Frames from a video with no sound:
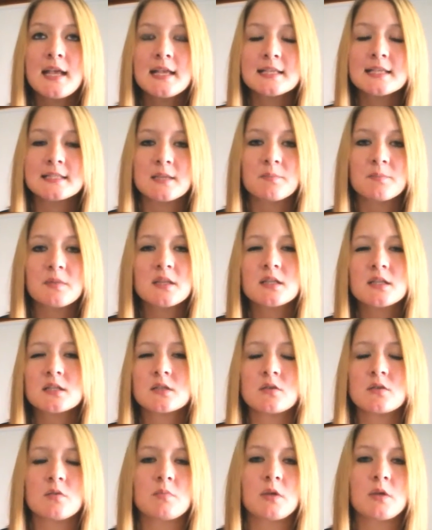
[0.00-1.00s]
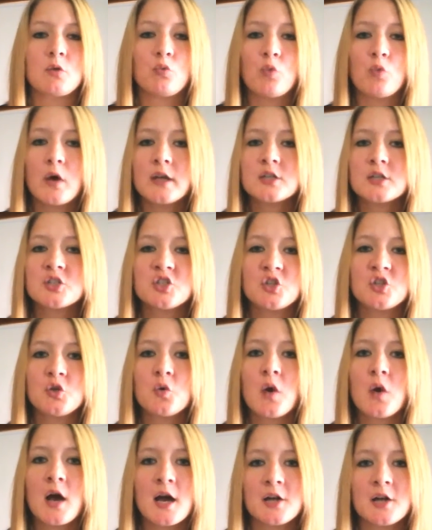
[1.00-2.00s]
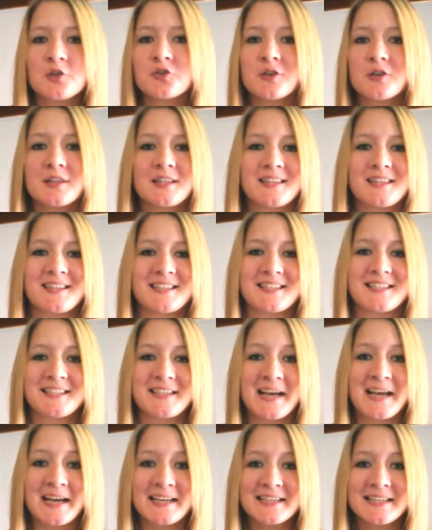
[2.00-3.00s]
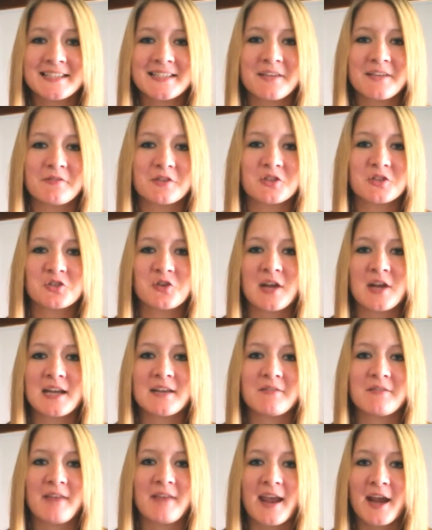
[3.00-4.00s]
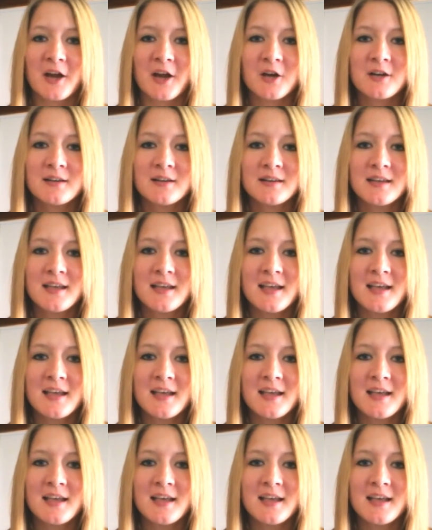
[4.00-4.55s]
something that's going to be 1/200th the size of a strand of hair